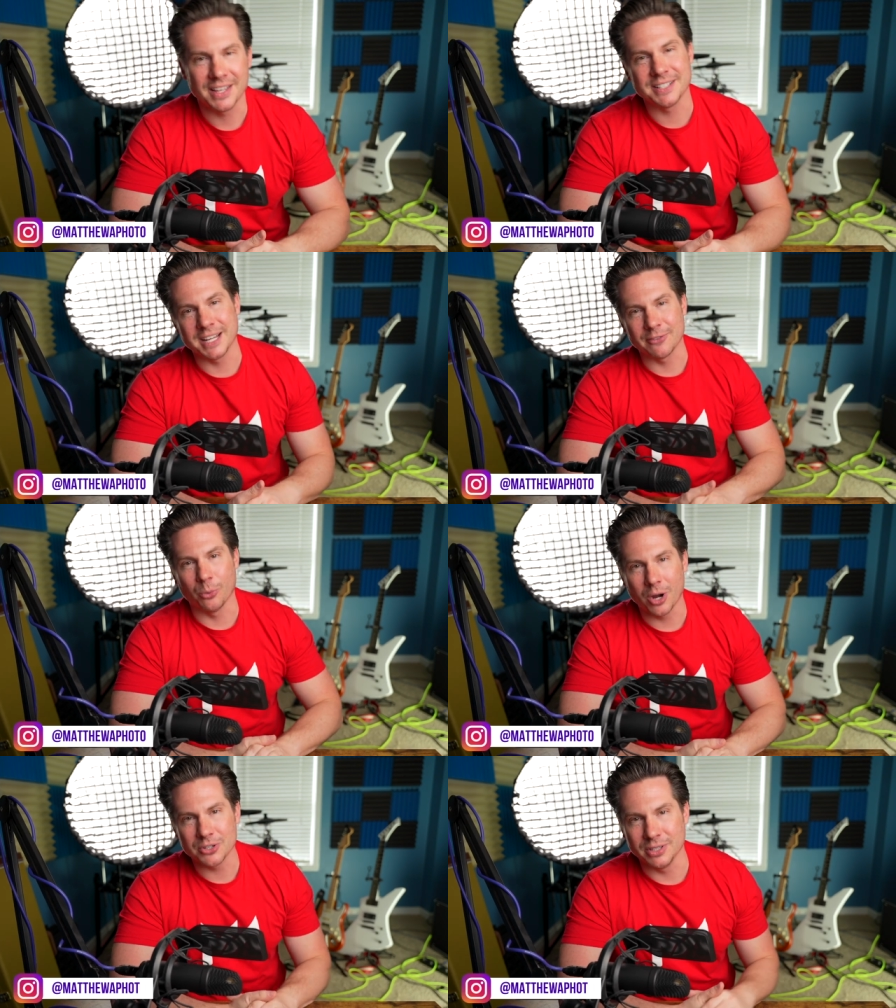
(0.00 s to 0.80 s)
Thanks again for
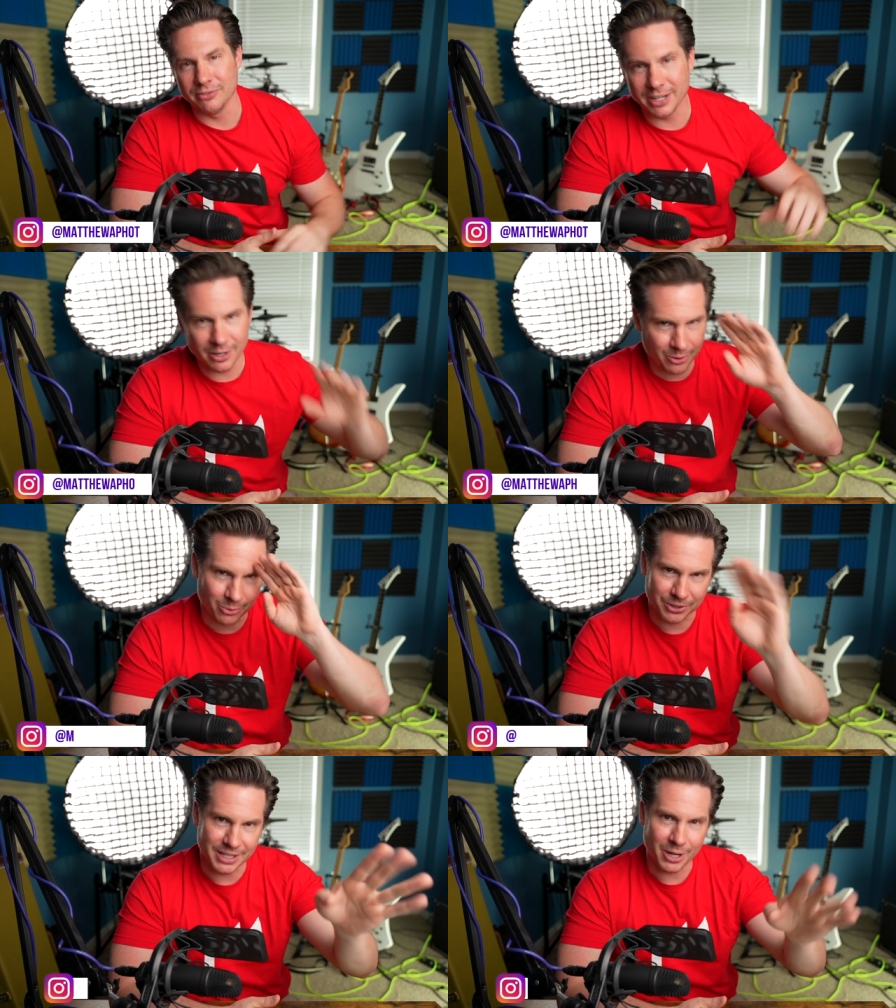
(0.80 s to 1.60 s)
watching the video.
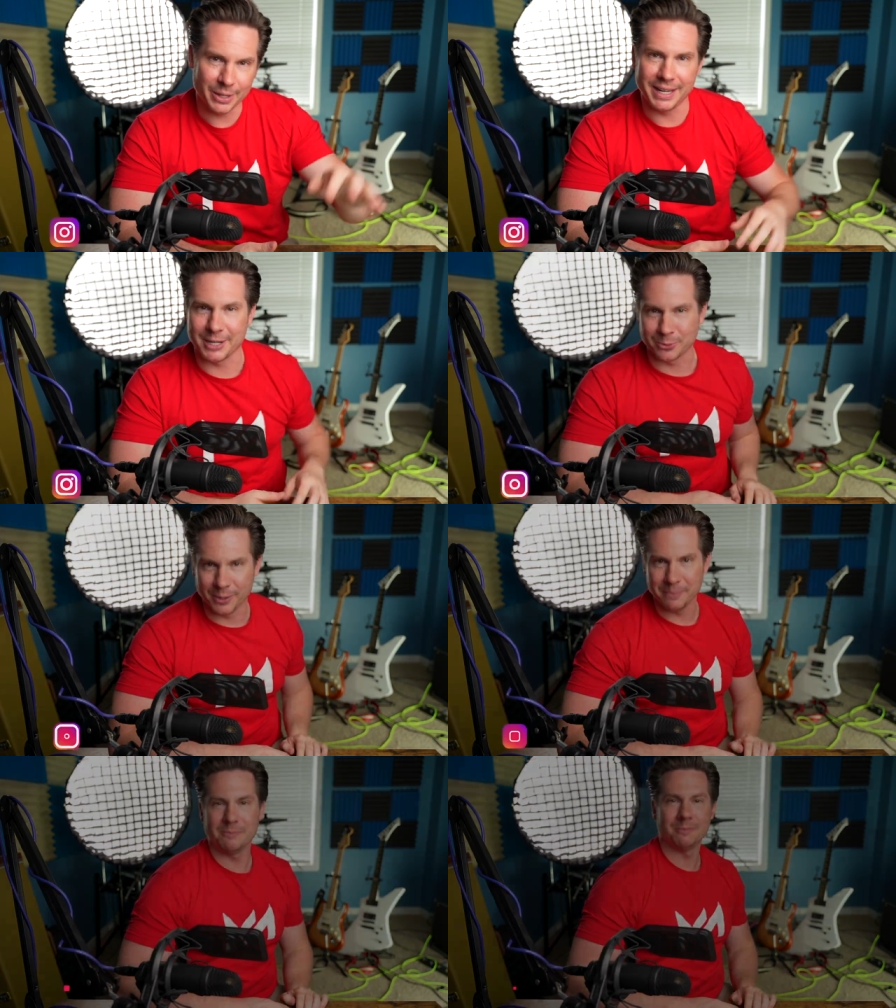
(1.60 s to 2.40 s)
We'll see you on the next
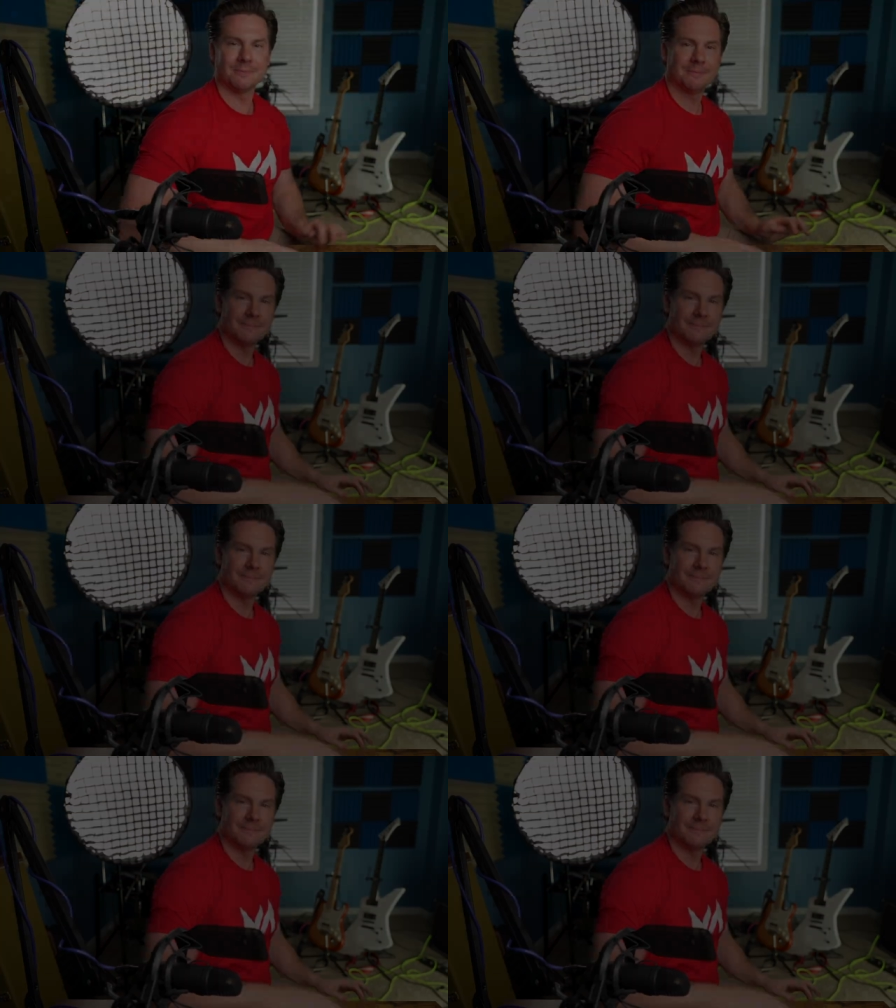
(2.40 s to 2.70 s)
one.